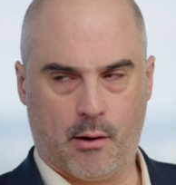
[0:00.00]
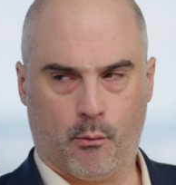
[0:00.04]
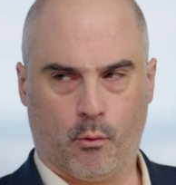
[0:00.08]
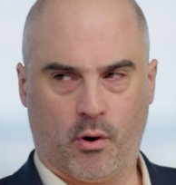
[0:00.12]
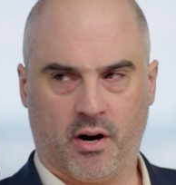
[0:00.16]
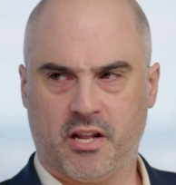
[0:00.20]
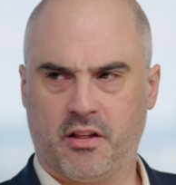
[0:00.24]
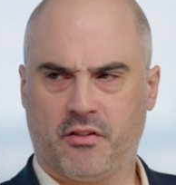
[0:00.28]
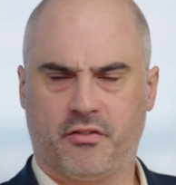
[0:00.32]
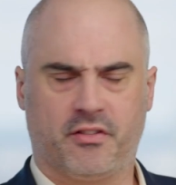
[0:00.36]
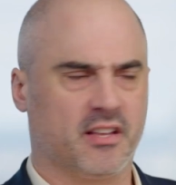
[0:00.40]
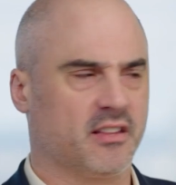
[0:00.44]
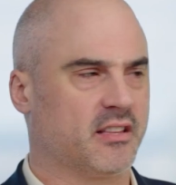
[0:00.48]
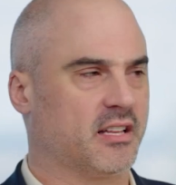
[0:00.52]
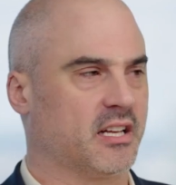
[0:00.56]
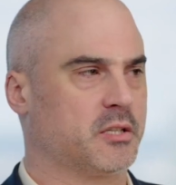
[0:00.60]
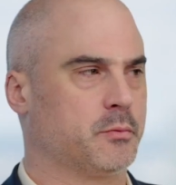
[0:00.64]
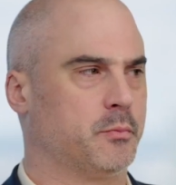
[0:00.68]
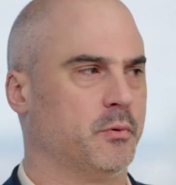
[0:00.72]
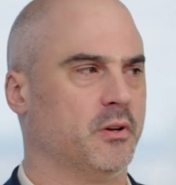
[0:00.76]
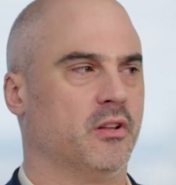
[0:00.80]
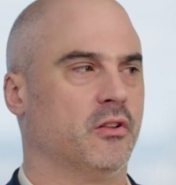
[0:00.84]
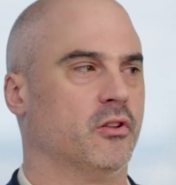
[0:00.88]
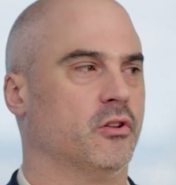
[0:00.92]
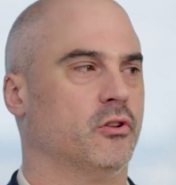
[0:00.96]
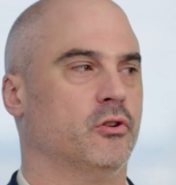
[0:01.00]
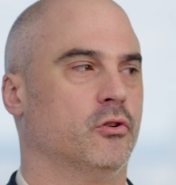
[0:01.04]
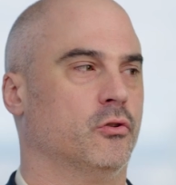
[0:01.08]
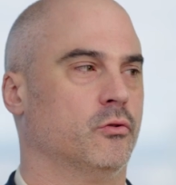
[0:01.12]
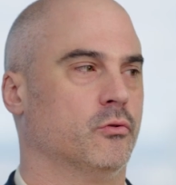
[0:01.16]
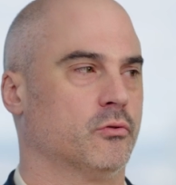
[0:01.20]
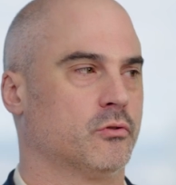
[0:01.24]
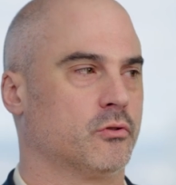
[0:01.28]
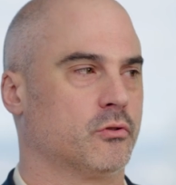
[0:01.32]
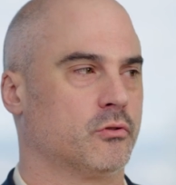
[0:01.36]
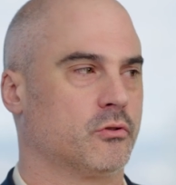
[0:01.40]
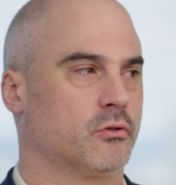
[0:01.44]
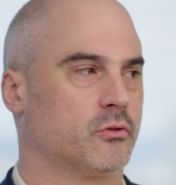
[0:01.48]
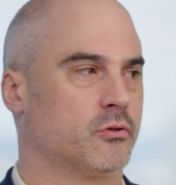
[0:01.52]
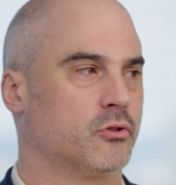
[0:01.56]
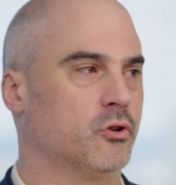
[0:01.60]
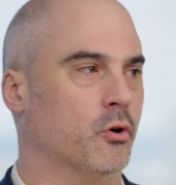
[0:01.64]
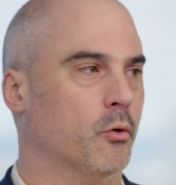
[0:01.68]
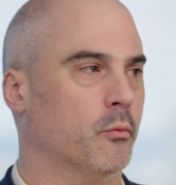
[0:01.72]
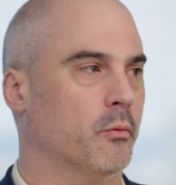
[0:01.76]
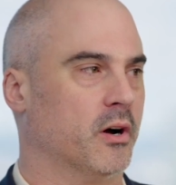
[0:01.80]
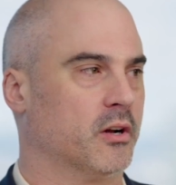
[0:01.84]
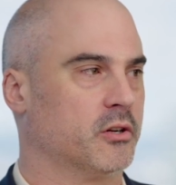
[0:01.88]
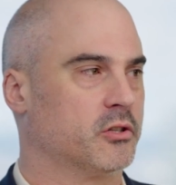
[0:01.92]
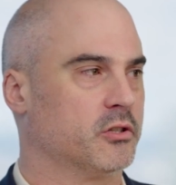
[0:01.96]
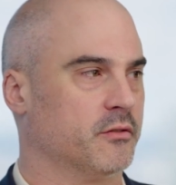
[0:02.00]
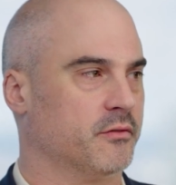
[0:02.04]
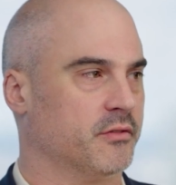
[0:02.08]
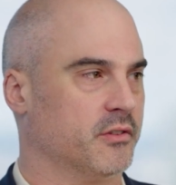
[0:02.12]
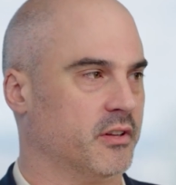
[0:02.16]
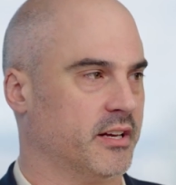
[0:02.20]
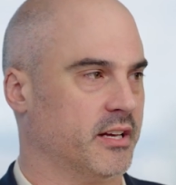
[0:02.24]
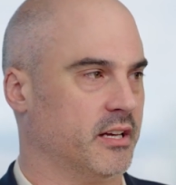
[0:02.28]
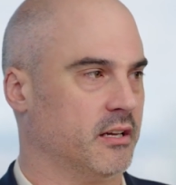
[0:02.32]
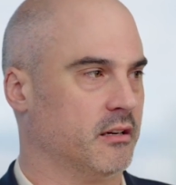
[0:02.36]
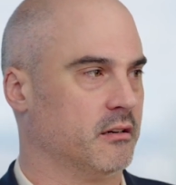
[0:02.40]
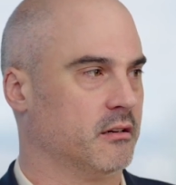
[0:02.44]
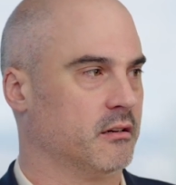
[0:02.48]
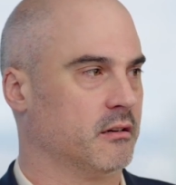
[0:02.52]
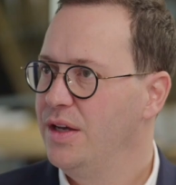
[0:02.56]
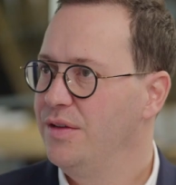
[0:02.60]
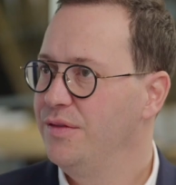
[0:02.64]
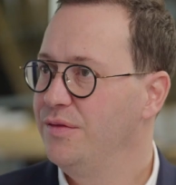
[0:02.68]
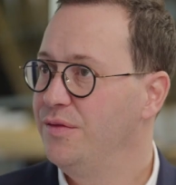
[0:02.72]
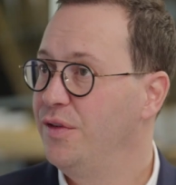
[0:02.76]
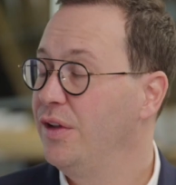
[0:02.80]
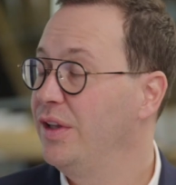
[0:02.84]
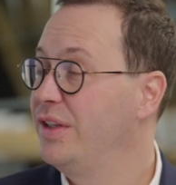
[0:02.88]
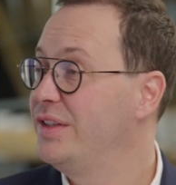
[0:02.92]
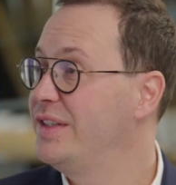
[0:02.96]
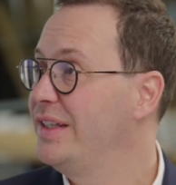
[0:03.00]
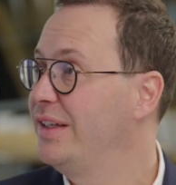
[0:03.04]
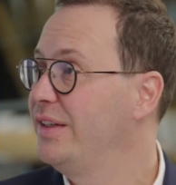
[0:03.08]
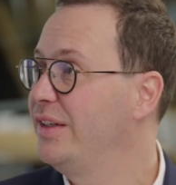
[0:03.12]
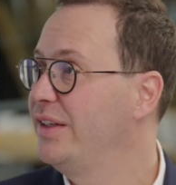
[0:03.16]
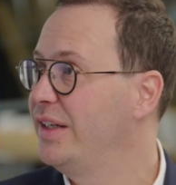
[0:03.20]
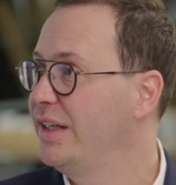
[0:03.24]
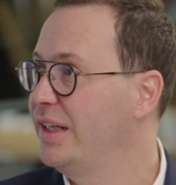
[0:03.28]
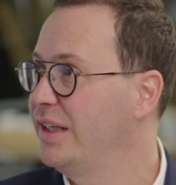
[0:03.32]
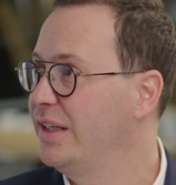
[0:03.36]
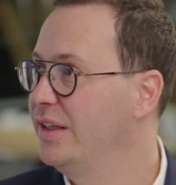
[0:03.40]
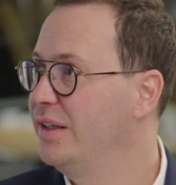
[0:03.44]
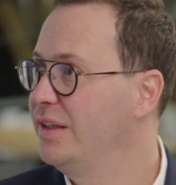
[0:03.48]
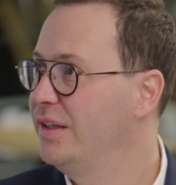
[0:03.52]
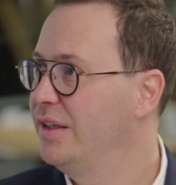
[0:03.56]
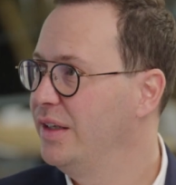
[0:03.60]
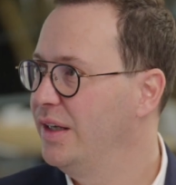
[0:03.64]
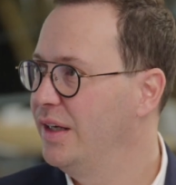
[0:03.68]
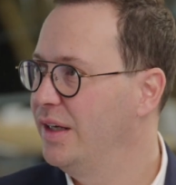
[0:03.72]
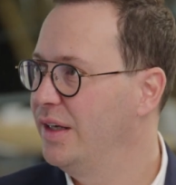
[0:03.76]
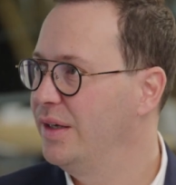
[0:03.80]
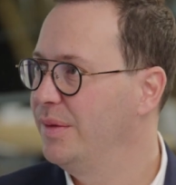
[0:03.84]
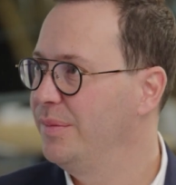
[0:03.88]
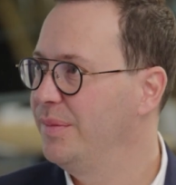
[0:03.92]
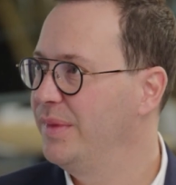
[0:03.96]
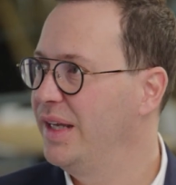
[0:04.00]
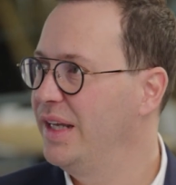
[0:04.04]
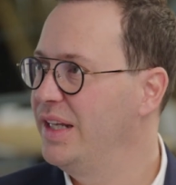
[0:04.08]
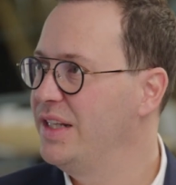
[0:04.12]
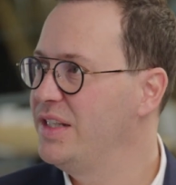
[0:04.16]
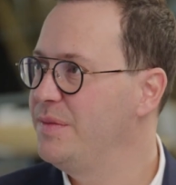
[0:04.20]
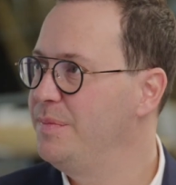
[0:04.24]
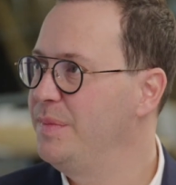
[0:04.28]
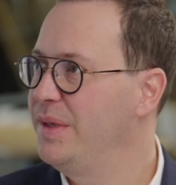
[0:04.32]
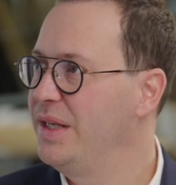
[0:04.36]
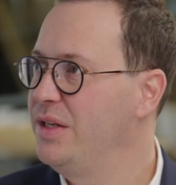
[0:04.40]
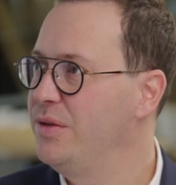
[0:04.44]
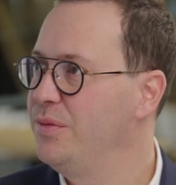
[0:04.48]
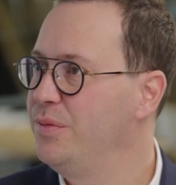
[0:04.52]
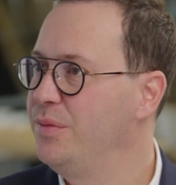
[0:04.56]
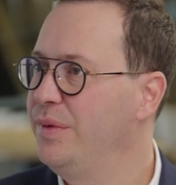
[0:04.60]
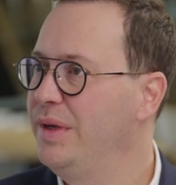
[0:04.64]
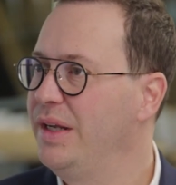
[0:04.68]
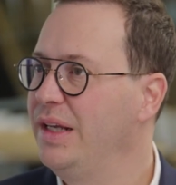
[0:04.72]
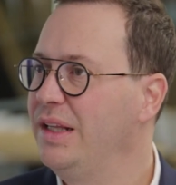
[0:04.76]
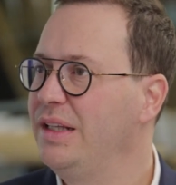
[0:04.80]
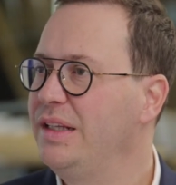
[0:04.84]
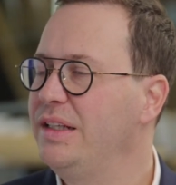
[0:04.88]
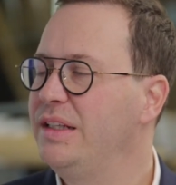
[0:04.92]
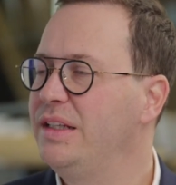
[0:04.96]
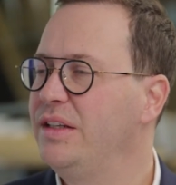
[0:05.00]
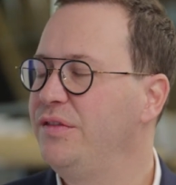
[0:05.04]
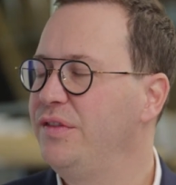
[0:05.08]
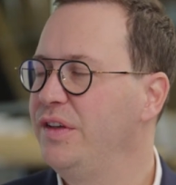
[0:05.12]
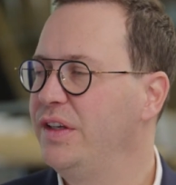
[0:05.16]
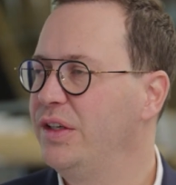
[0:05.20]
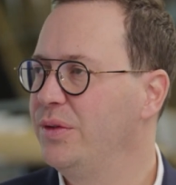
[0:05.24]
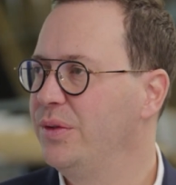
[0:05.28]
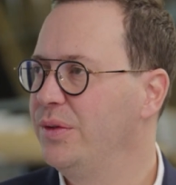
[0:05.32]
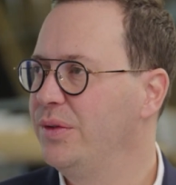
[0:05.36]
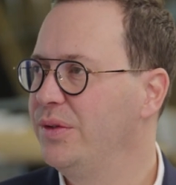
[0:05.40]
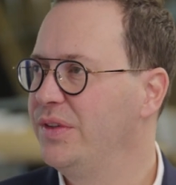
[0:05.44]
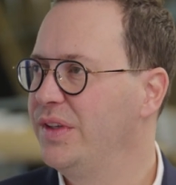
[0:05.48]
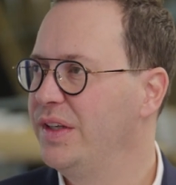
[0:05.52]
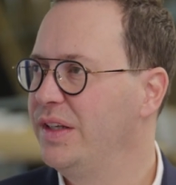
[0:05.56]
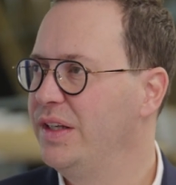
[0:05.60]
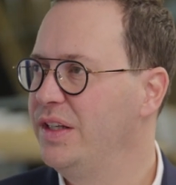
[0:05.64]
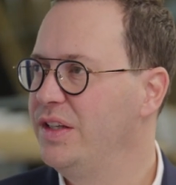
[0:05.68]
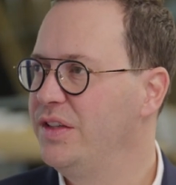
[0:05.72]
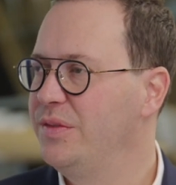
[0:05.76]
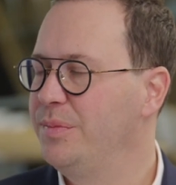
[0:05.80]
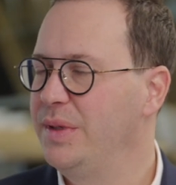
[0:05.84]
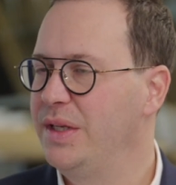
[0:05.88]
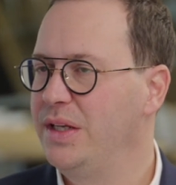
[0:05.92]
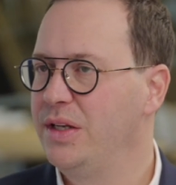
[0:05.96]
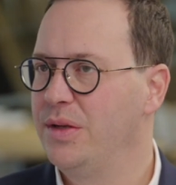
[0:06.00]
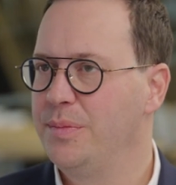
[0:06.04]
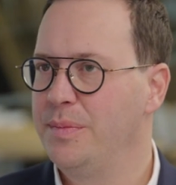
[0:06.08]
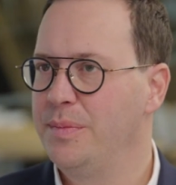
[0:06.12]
Why do you think that's been in the news so much of late? Volatility. It's been really difficult, and it's been a